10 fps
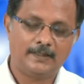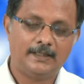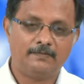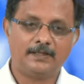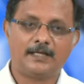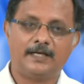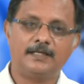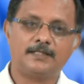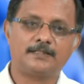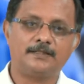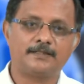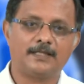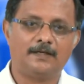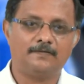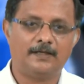Even cardiac cells
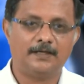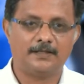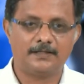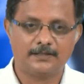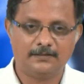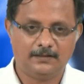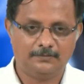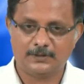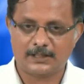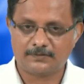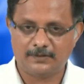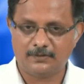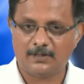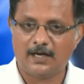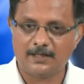have electrical signaling. I mean, that is
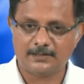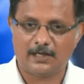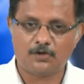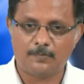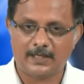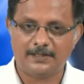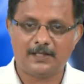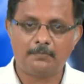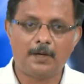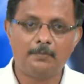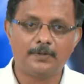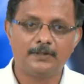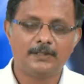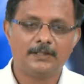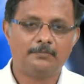why heart is an electromechanical pump,
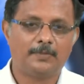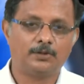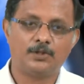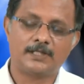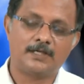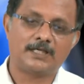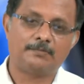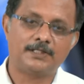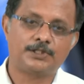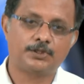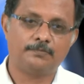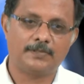but those signals are much